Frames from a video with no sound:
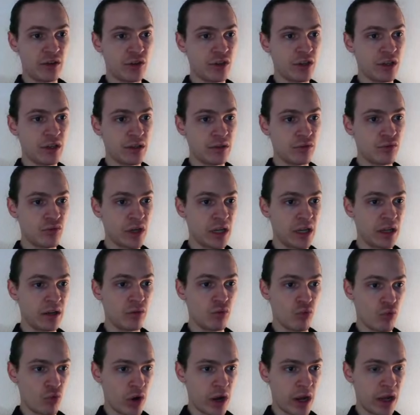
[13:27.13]
She's really
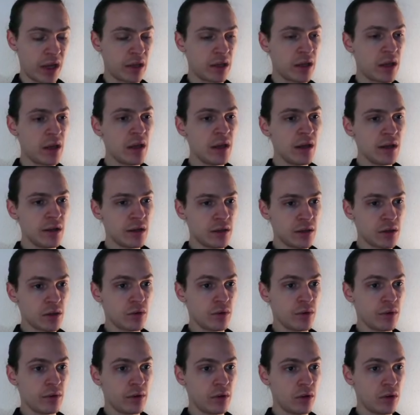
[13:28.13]
great.
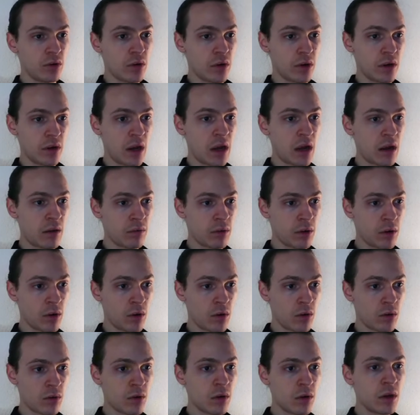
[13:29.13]
So if you don't have
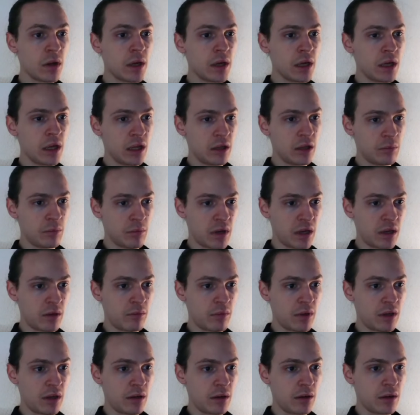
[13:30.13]
her, it
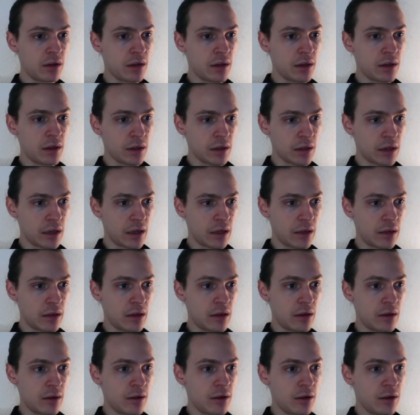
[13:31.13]
might be
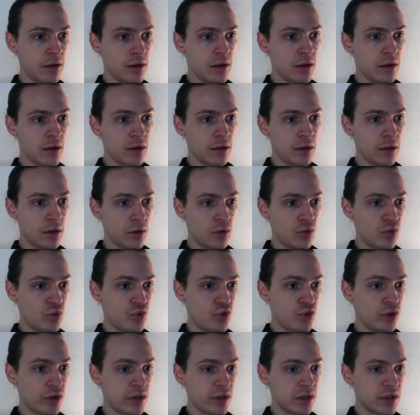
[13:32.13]
kinda
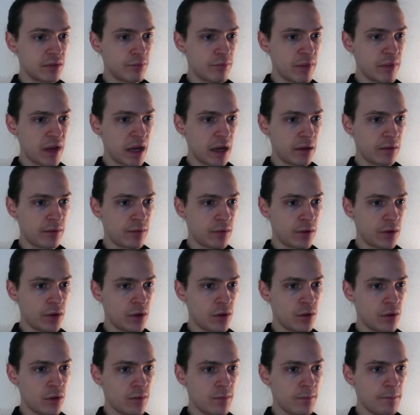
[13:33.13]
huge aspect for
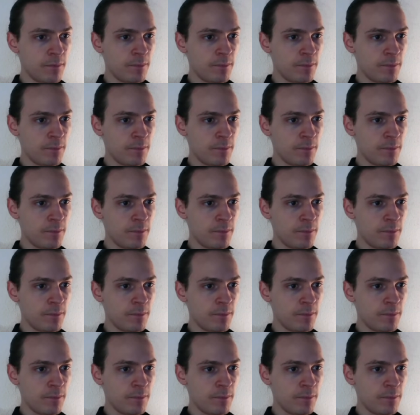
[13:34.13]
you.